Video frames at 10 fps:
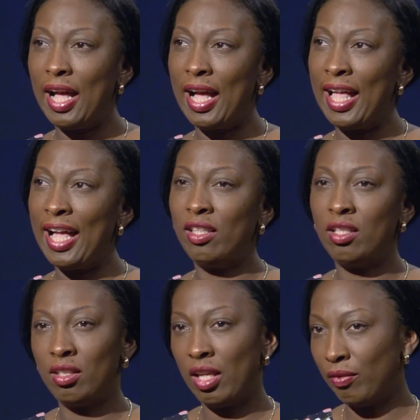I had
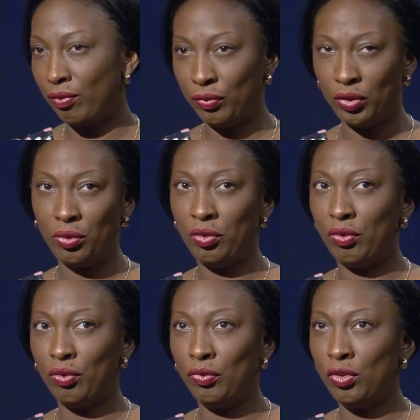this view of
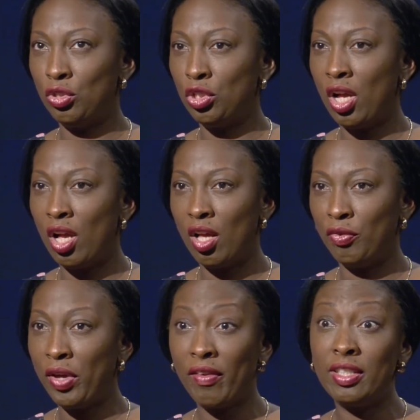the future,
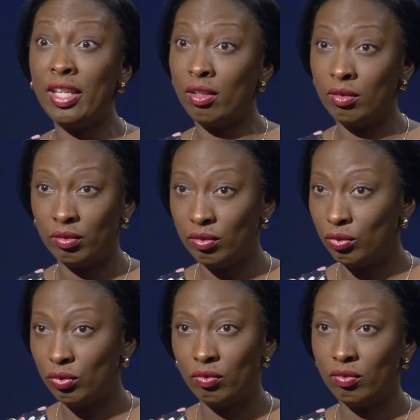fairy tale
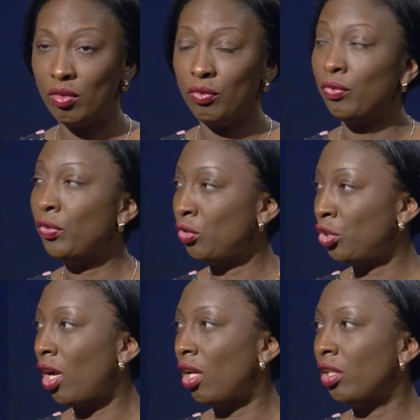
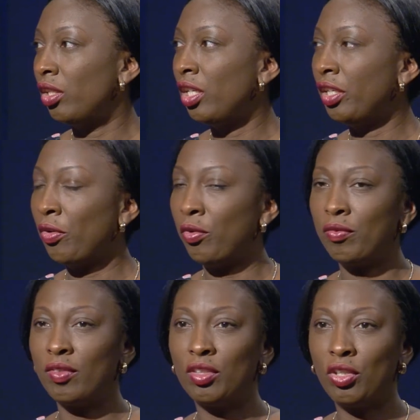future, you know,
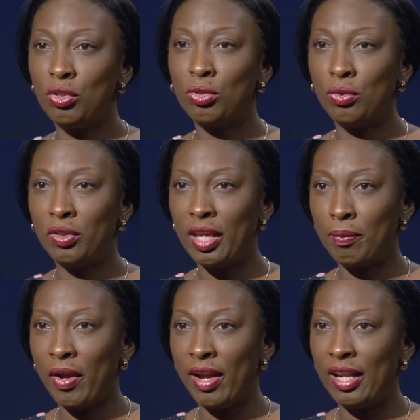go to school, get
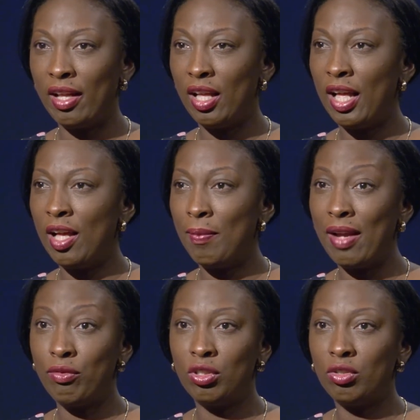married,
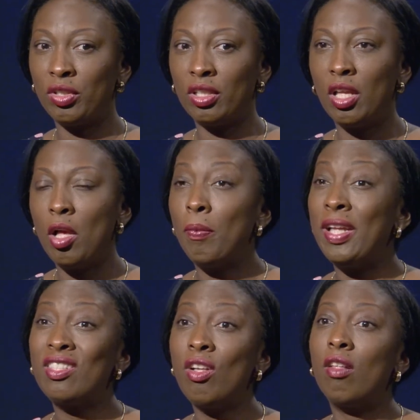have children. But
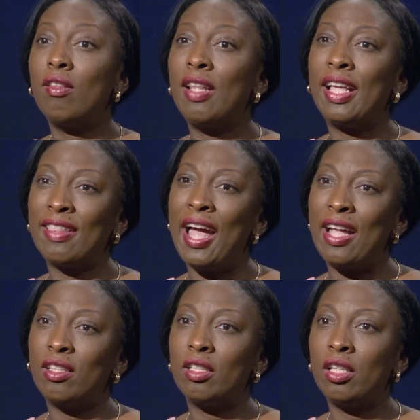it's not like
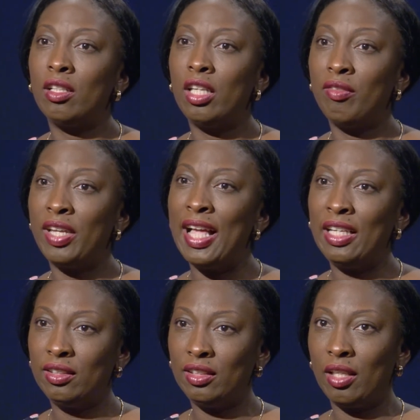that in
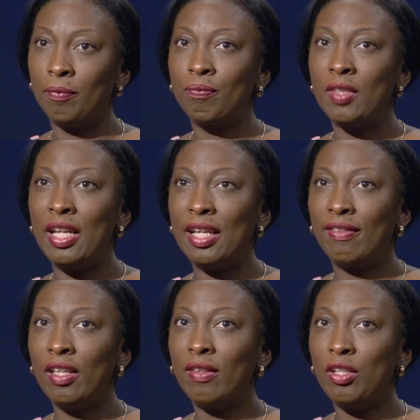reality. And I
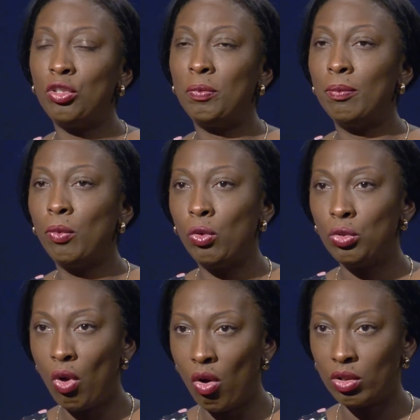think there should be more
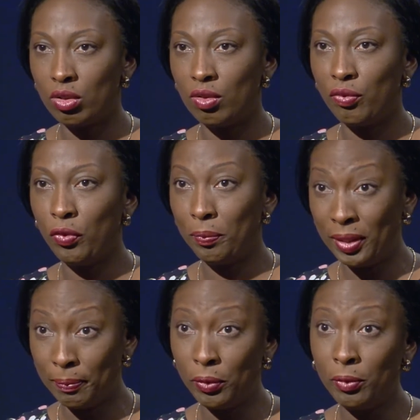talks for
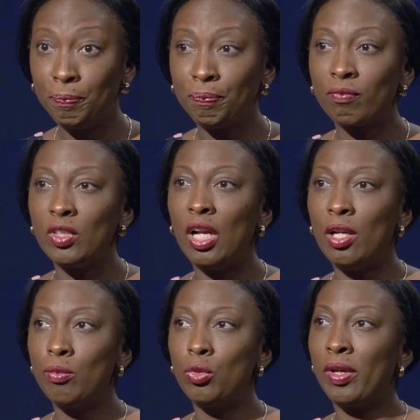people
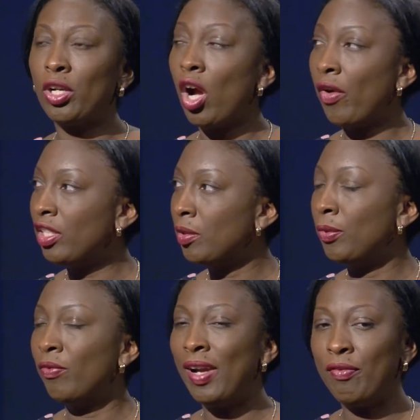to encourage
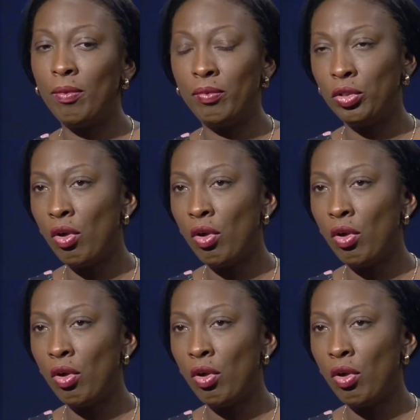people right from the